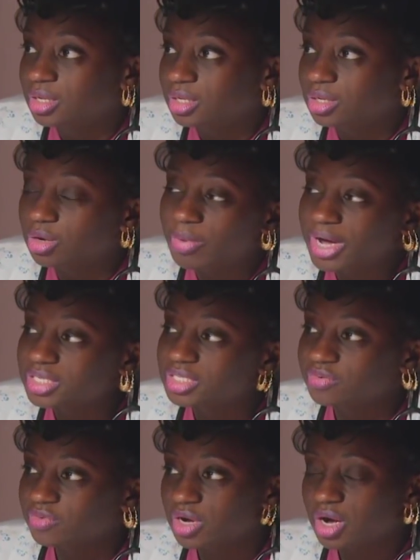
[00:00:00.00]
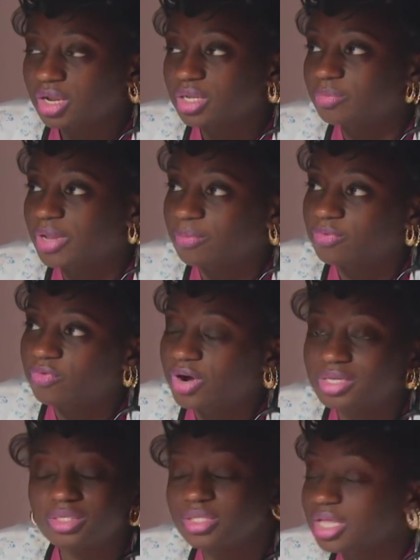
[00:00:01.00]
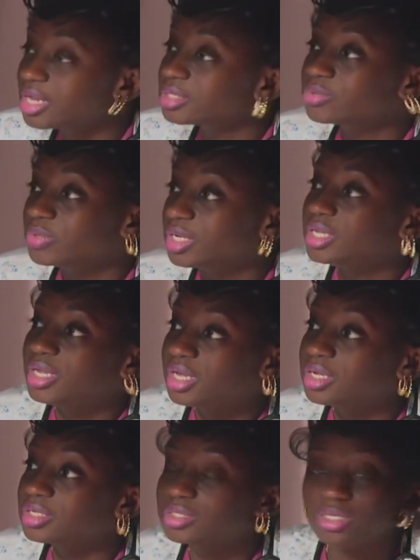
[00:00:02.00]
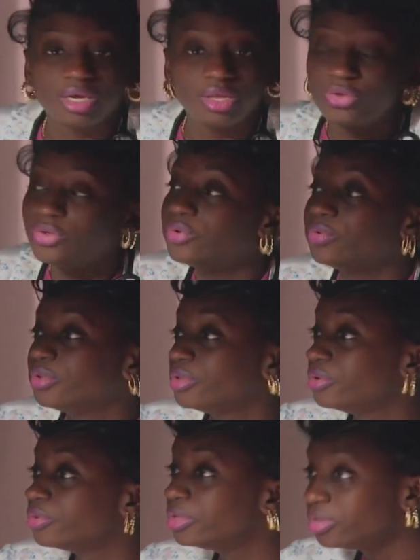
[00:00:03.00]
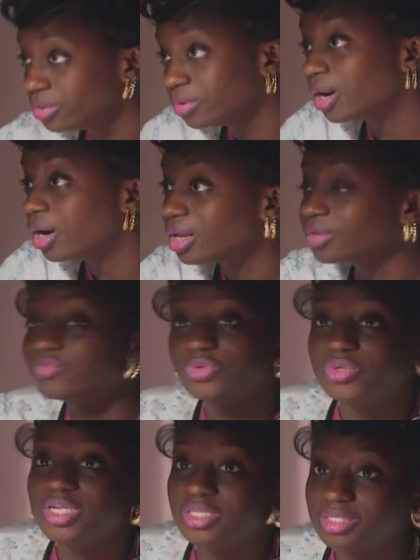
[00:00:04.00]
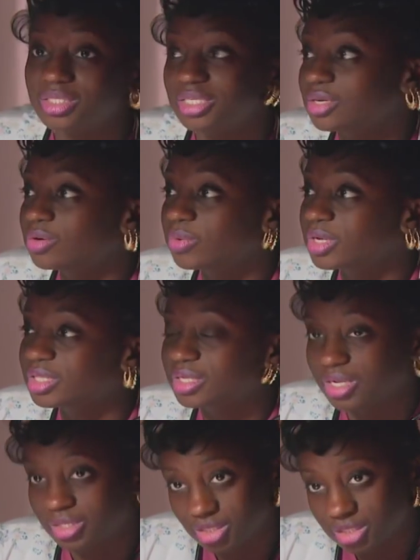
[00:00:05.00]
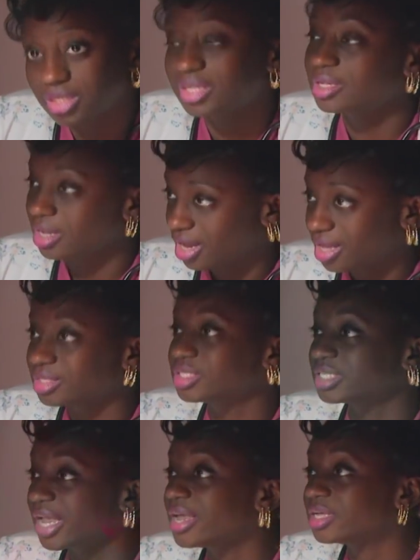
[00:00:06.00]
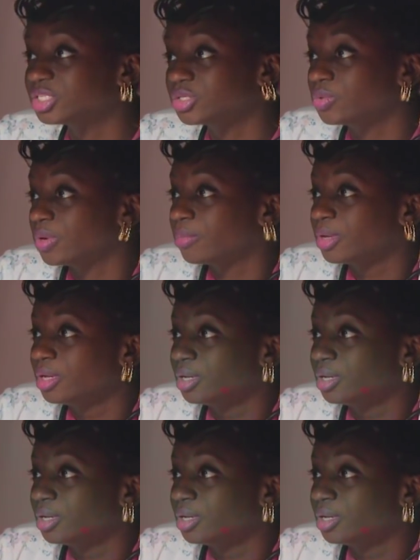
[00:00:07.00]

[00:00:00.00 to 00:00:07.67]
Nobody's ever called him that before. I said, that is what he is, and you and you and you, all of you need to deal with it and say it to him.